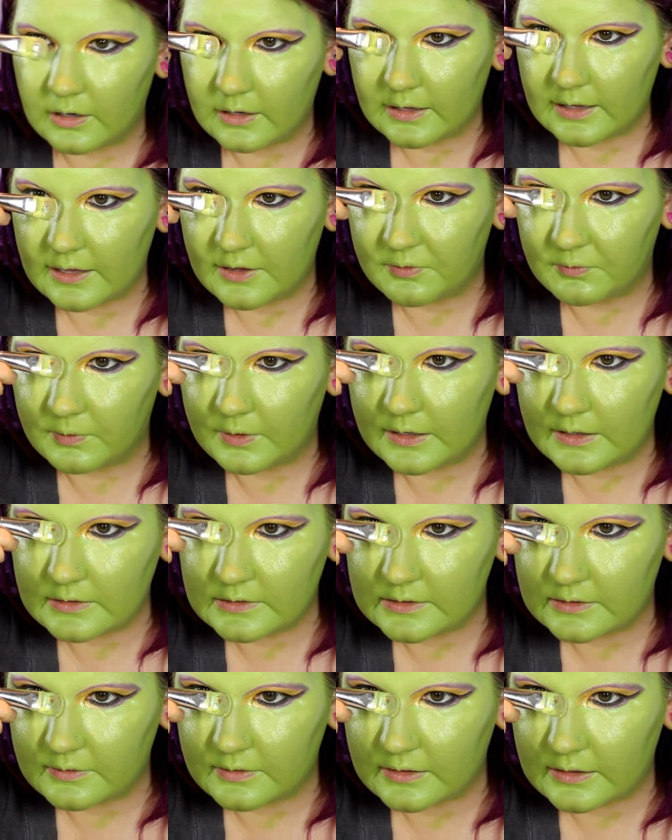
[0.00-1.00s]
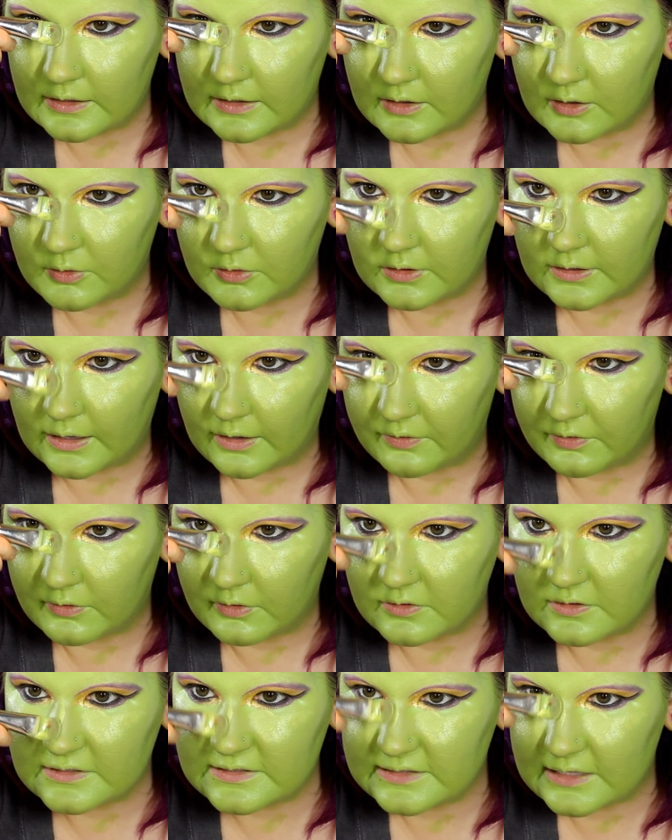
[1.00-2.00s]
again, right down here,
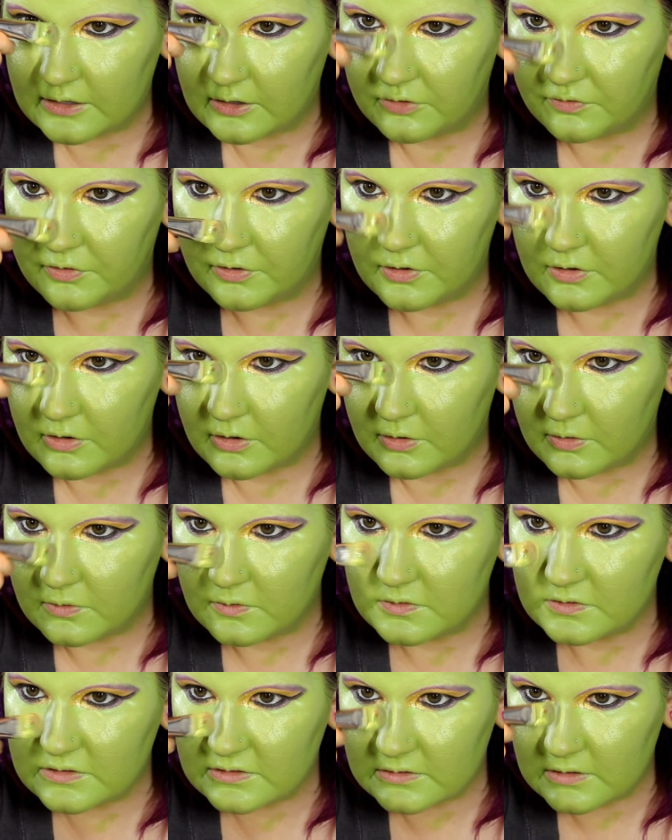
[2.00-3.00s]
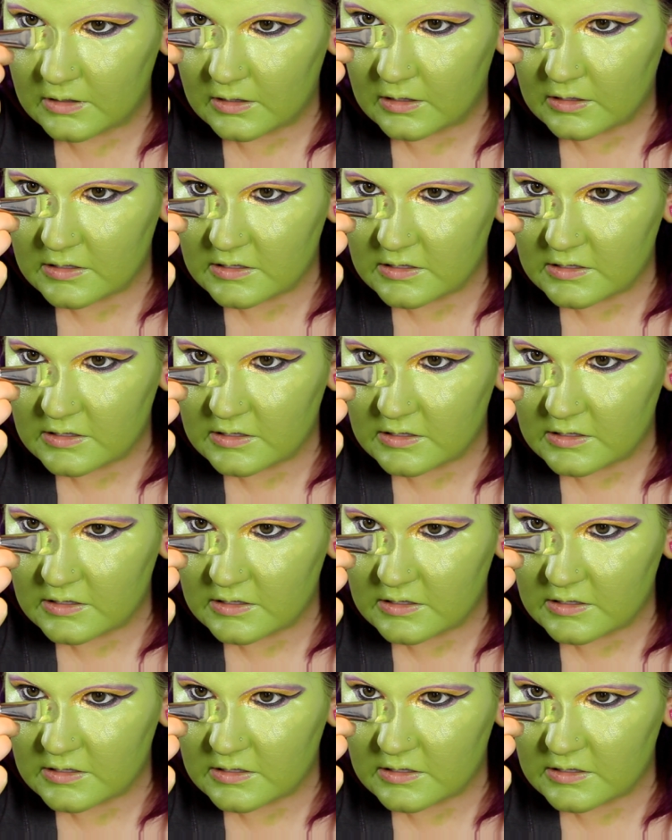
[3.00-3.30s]
down the center of her nose.